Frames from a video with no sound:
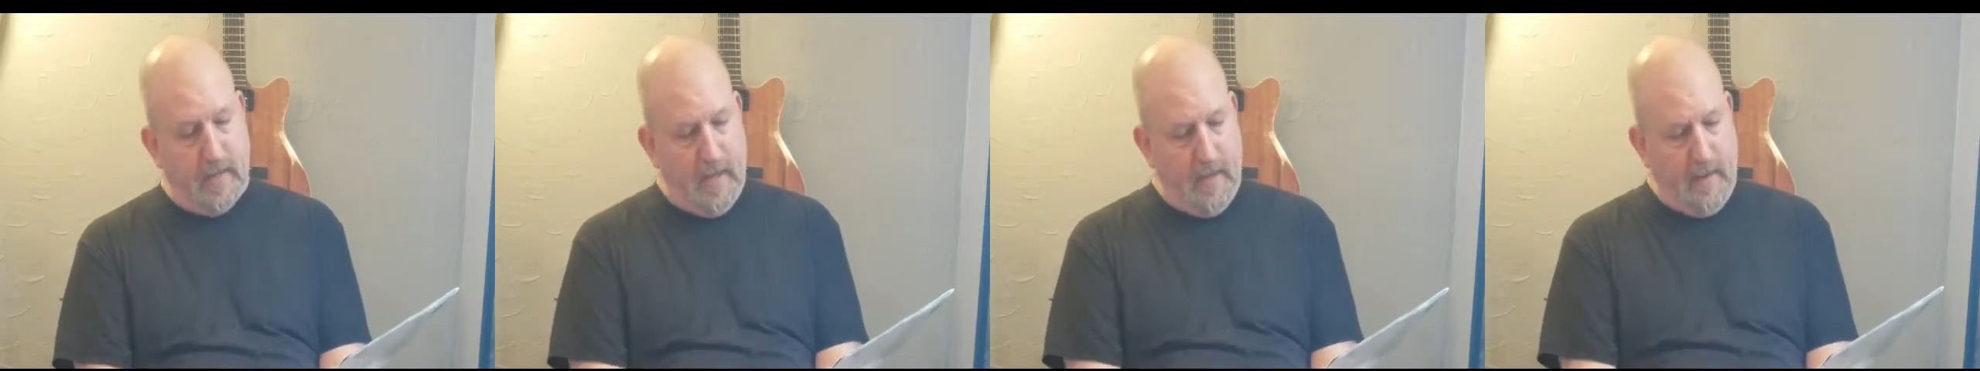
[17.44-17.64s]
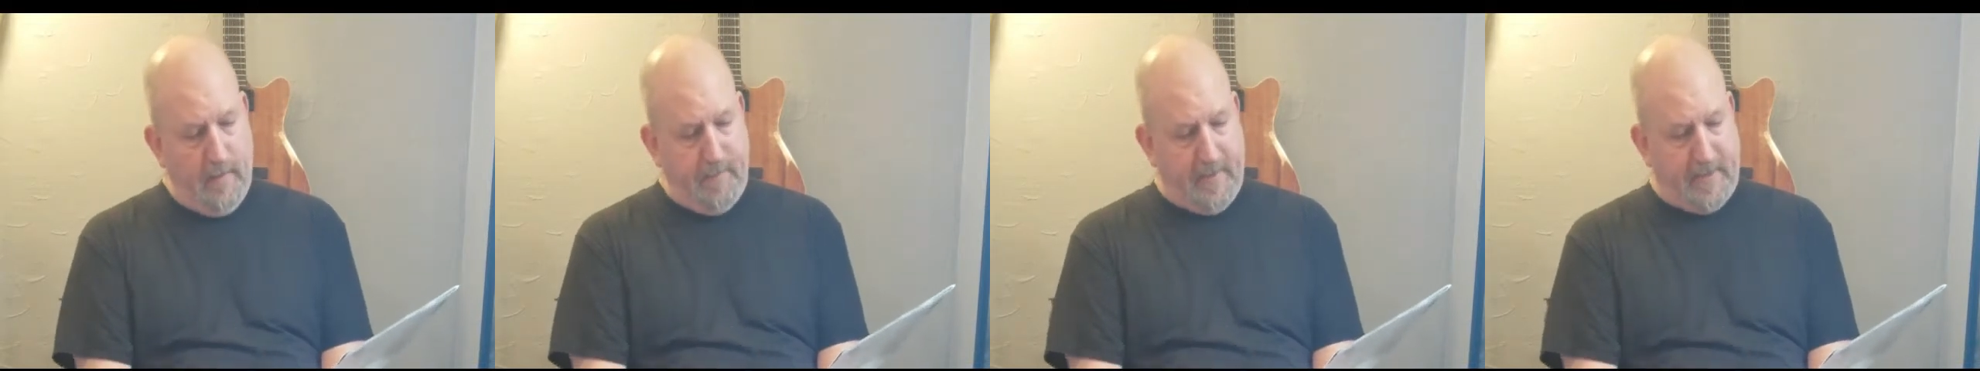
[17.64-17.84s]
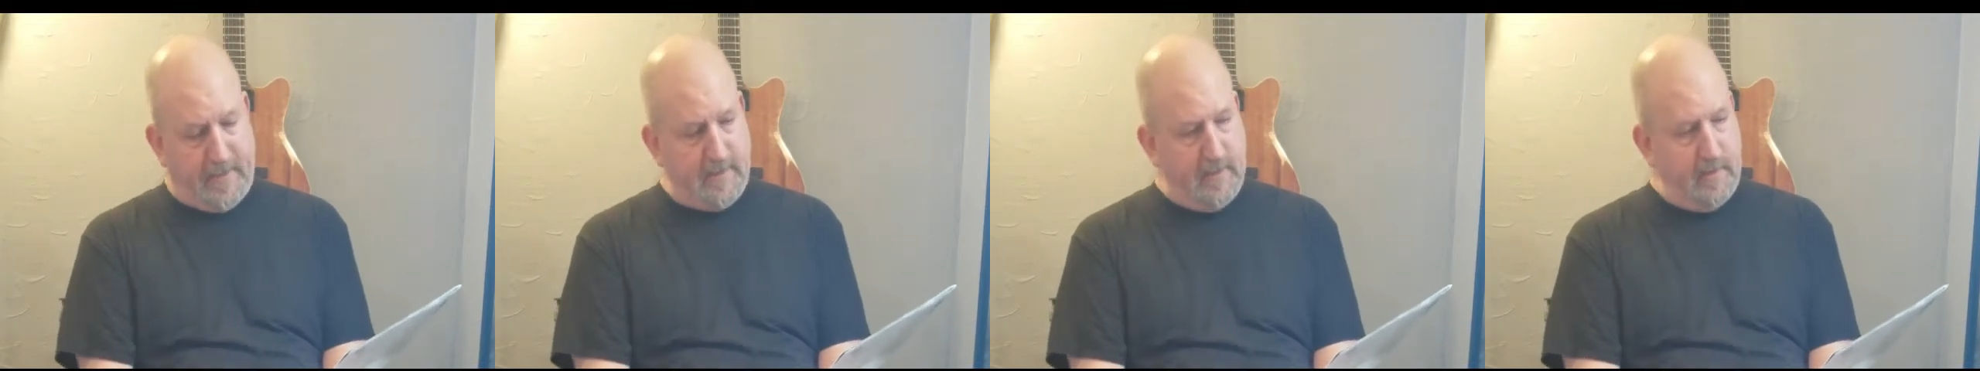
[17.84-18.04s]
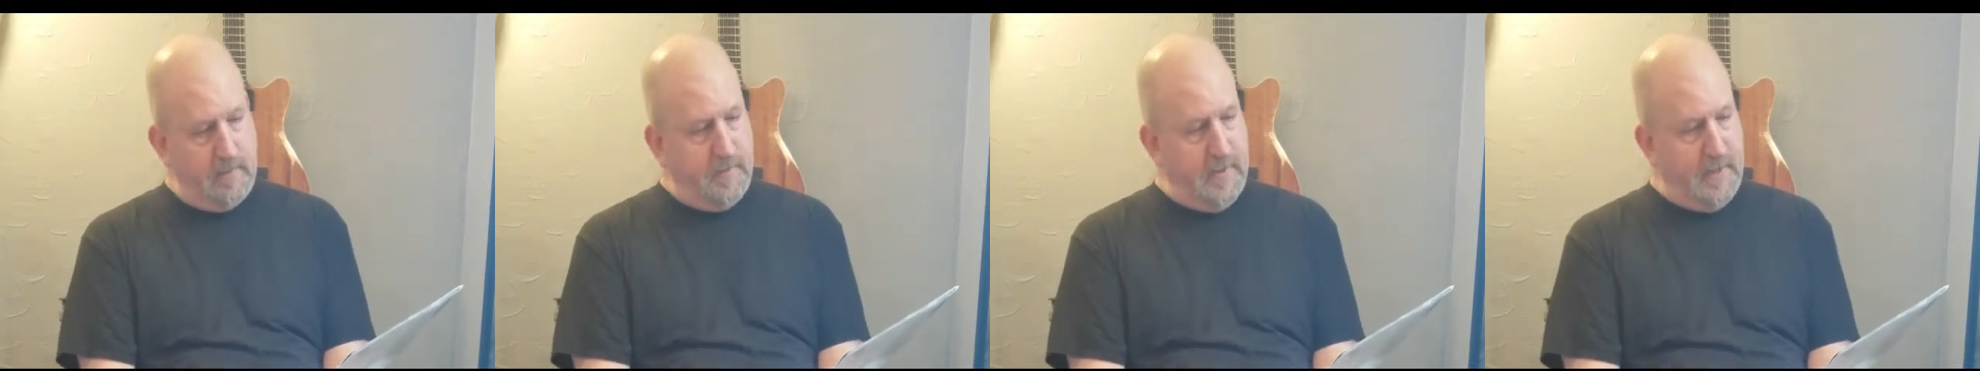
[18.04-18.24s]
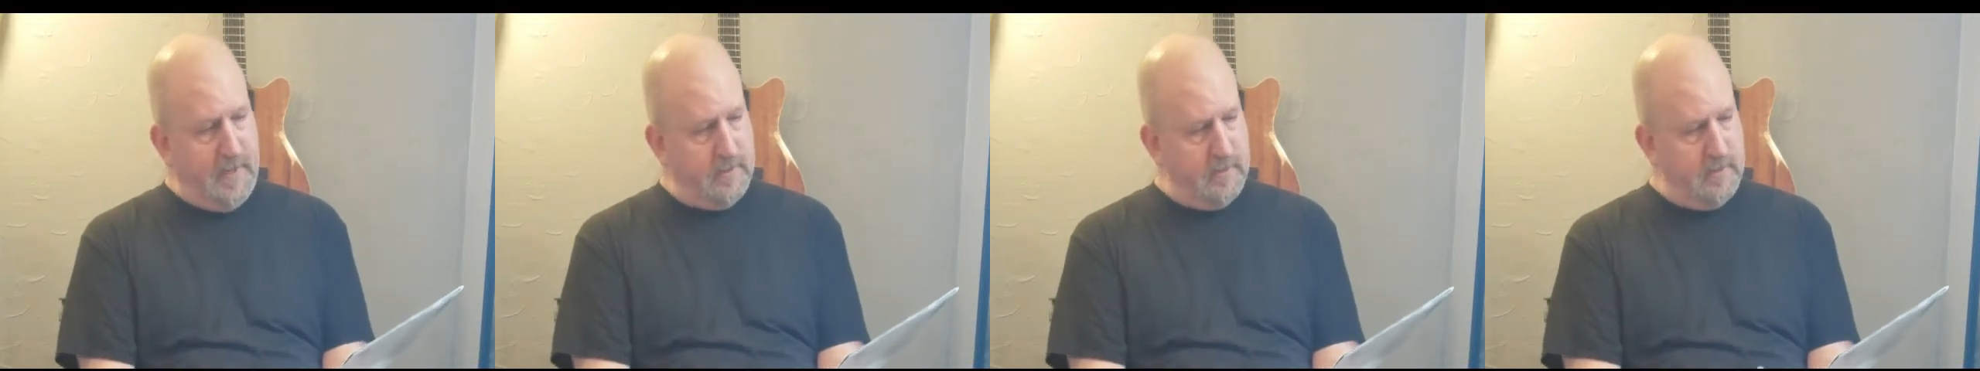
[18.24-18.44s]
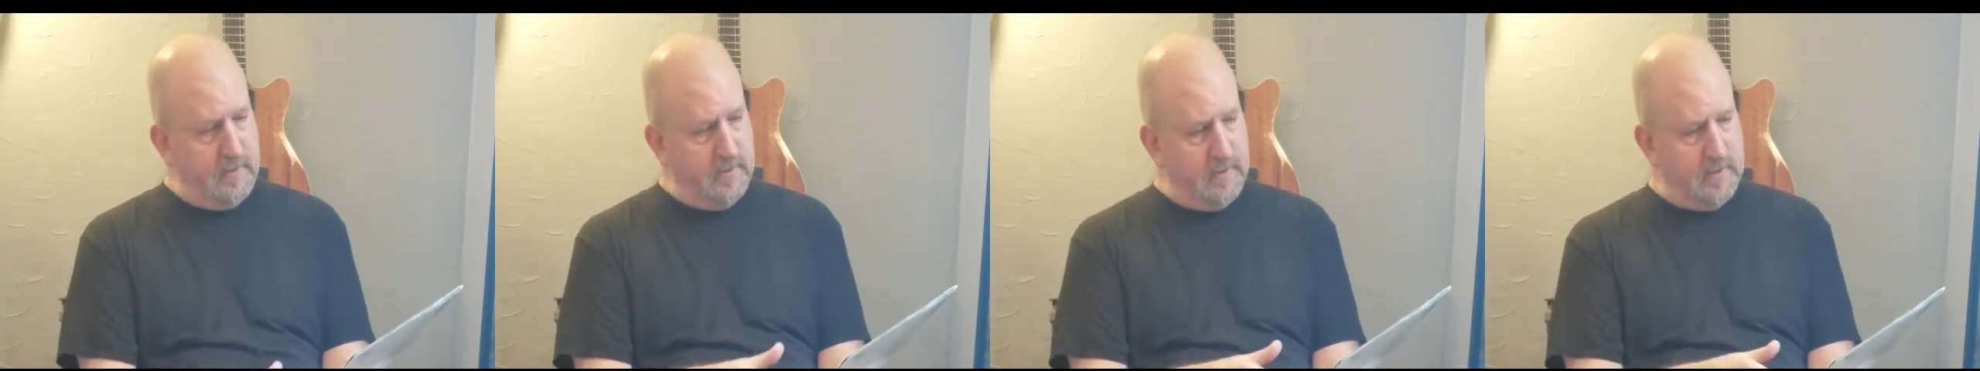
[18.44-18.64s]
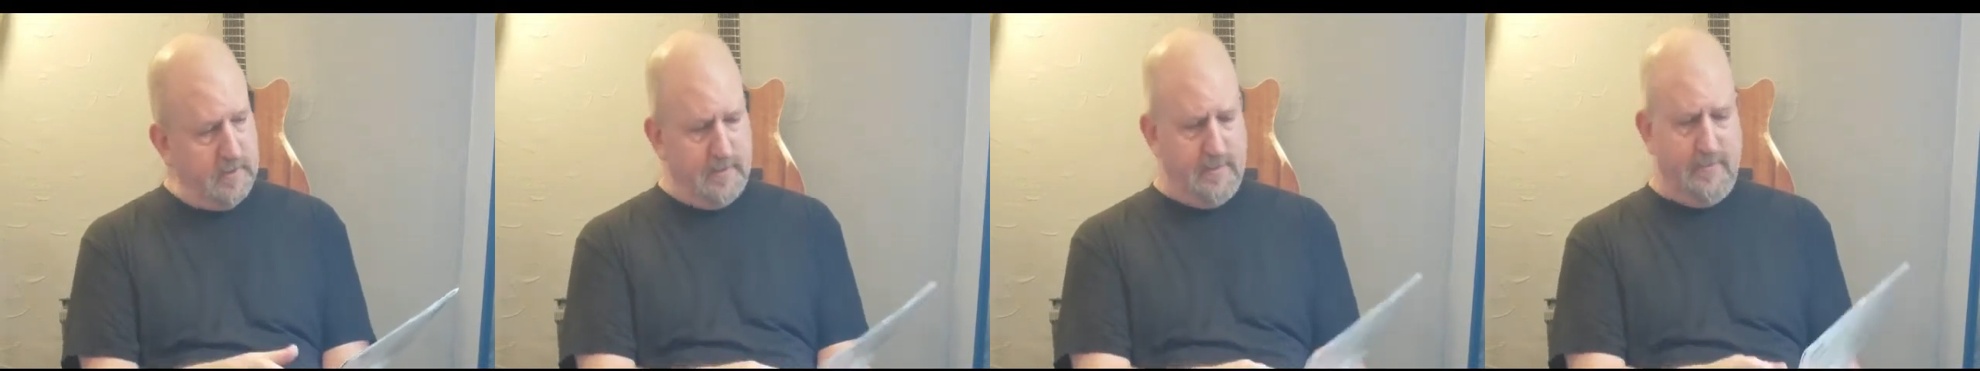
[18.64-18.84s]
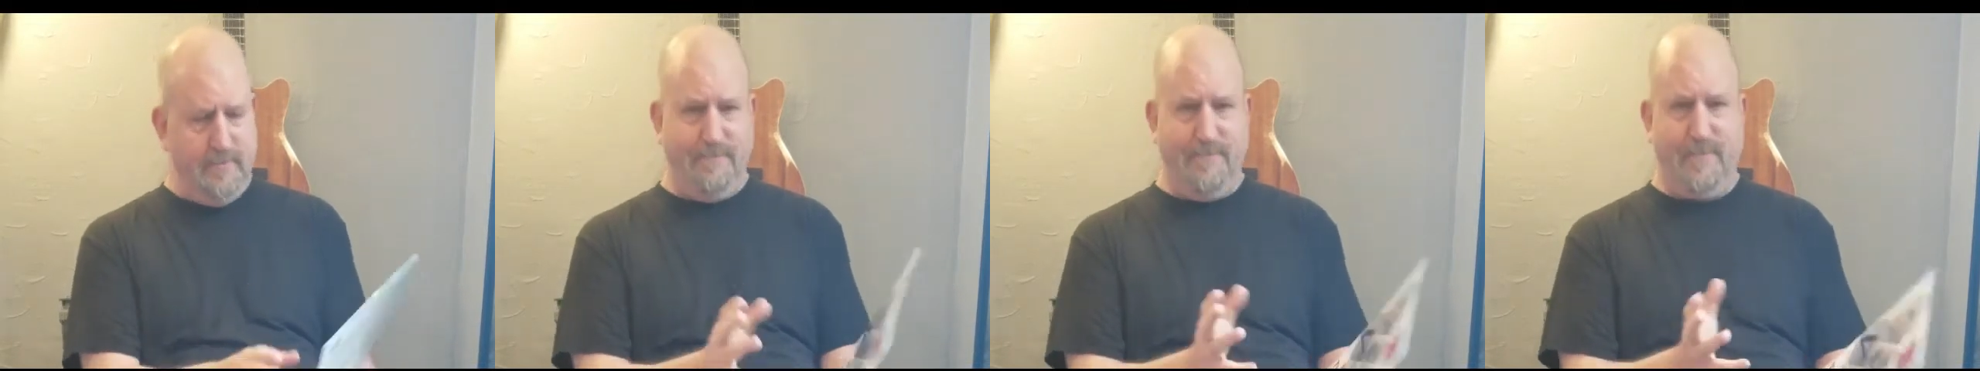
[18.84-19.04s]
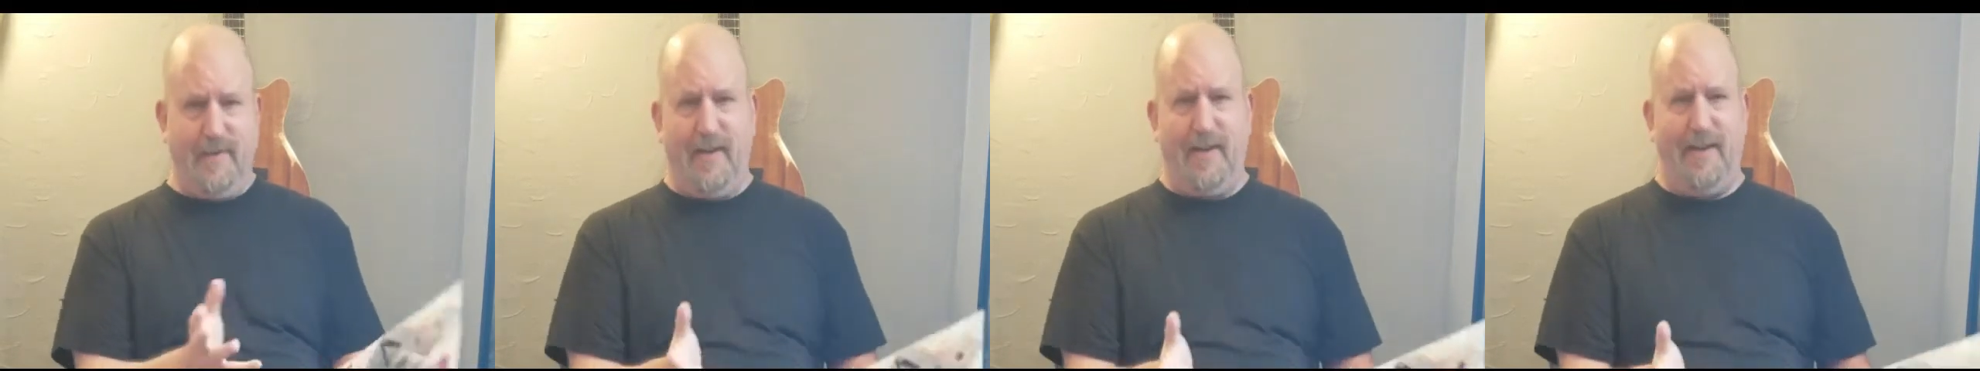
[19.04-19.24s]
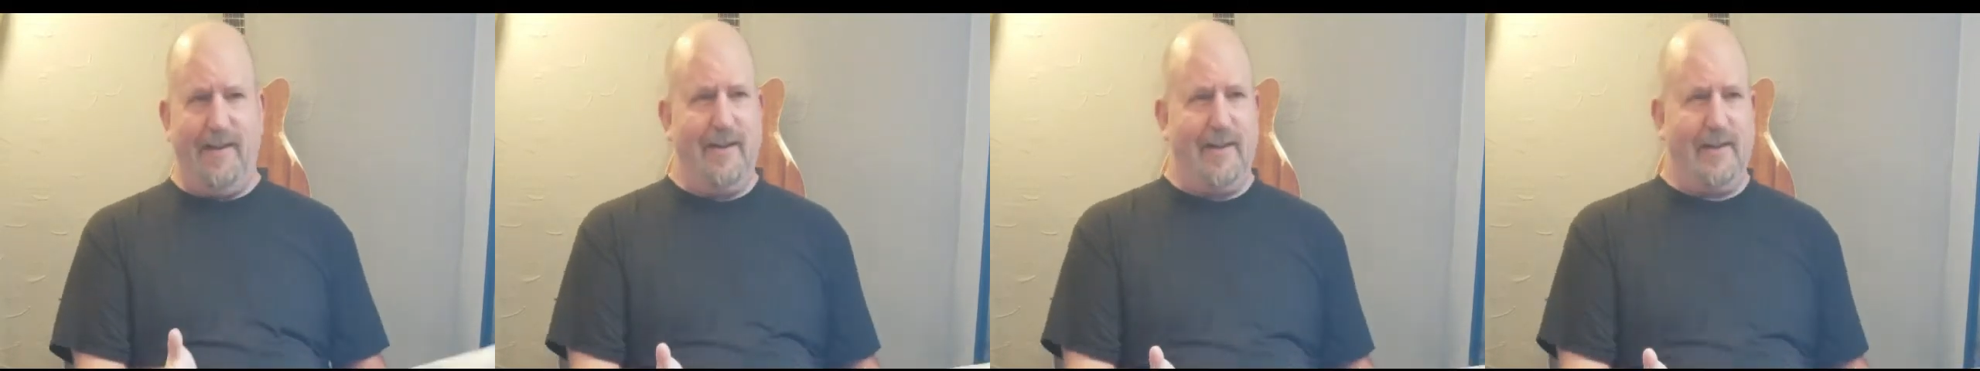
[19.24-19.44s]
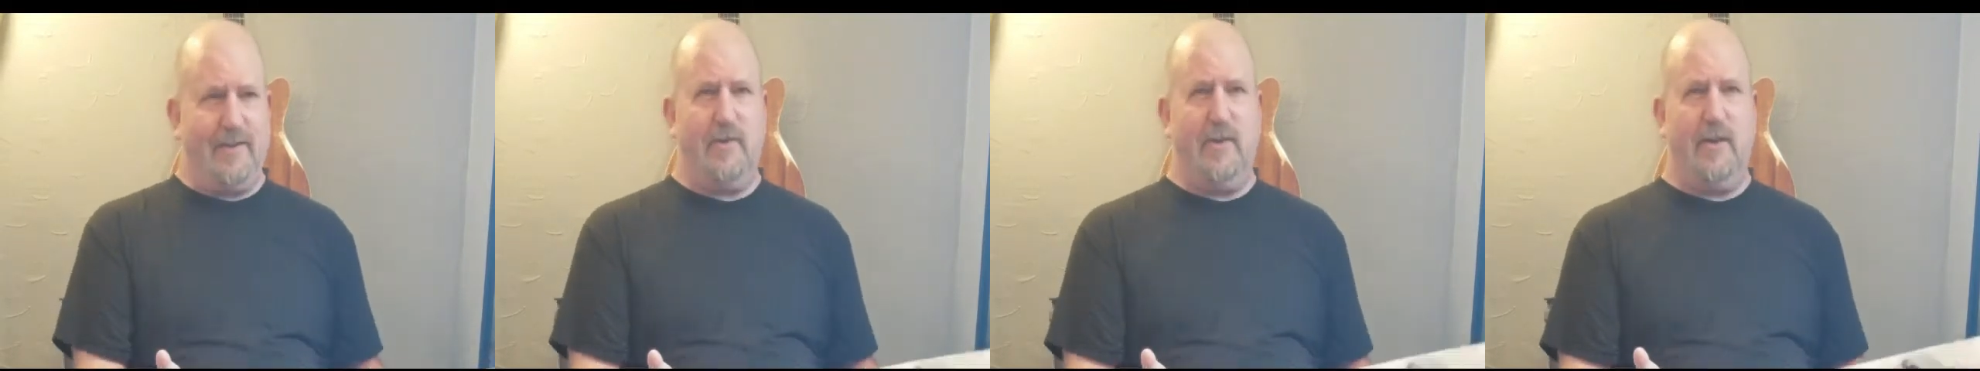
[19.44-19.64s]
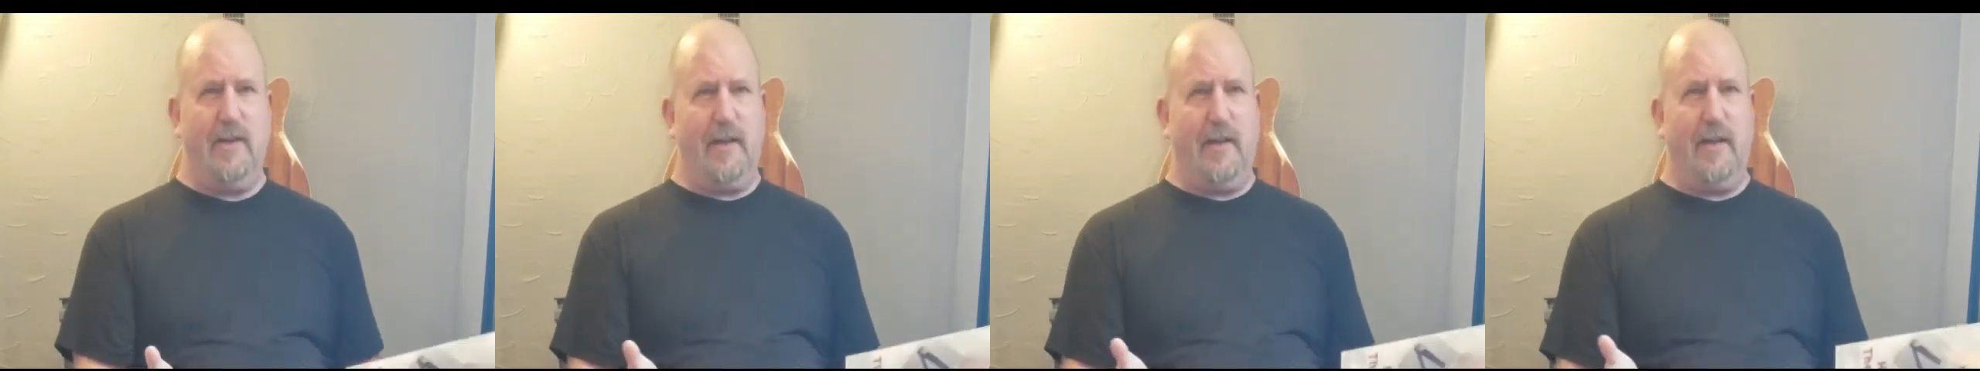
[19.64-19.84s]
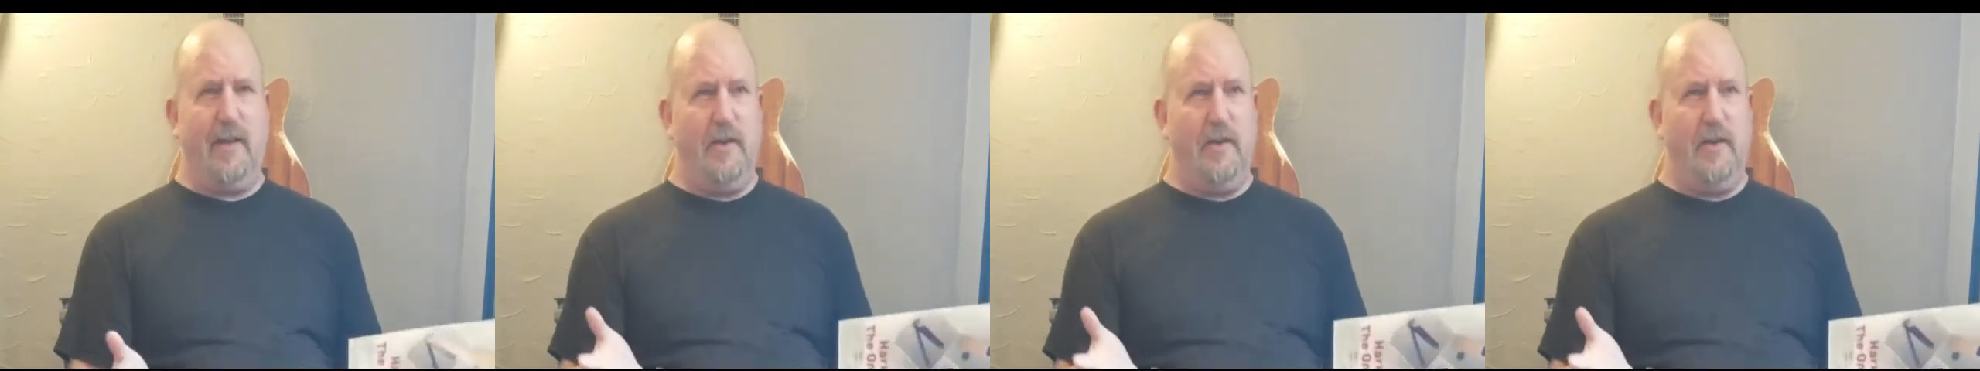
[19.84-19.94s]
mixing pedals, an electronic